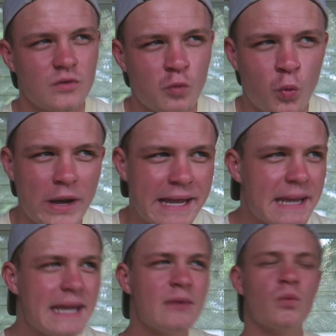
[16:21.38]

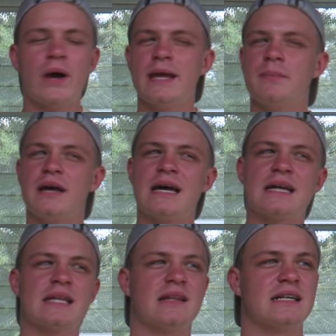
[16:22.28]
Way
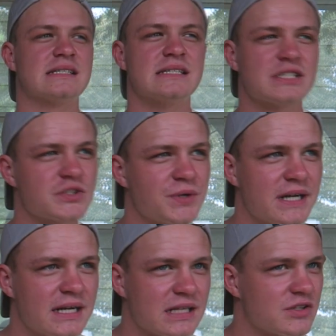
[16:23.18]
back in like 6th
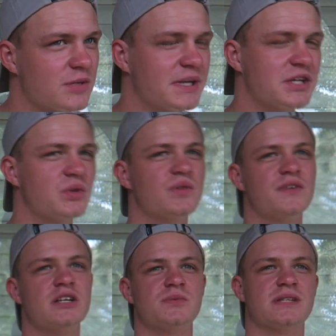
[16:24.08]
grade, I started making YouTube
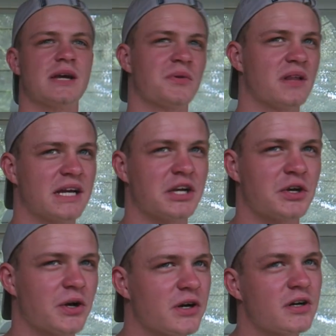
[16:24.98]
videos, but they were like
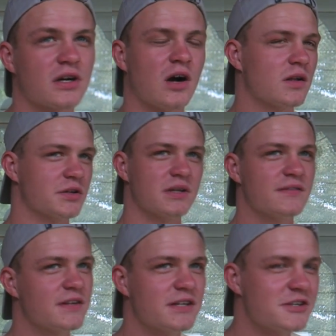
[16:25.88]
nerd Call of
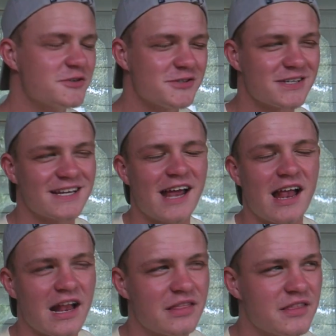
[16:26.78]
Duty videos.
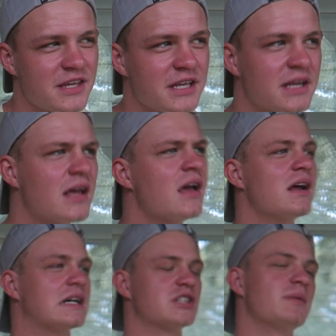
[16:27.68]
And then
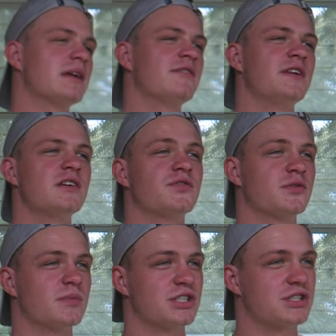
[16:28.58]
I started making videos
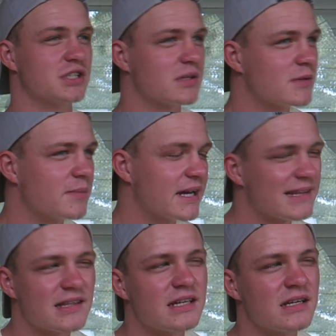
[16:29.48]
for Machinima
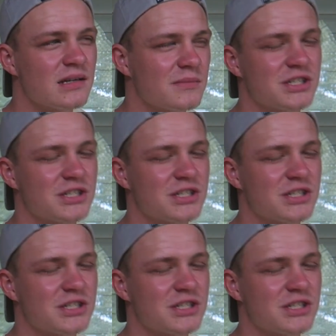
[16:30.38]
back then.